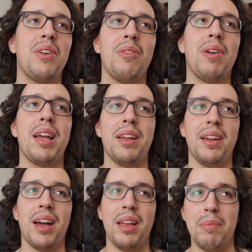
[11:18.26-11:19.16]
why
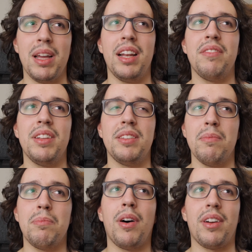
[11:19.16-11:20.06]
I believe it's
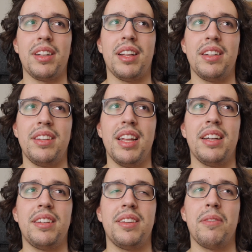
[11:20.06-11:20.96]
important
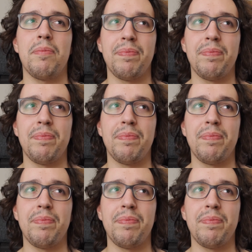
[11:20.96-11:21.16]
that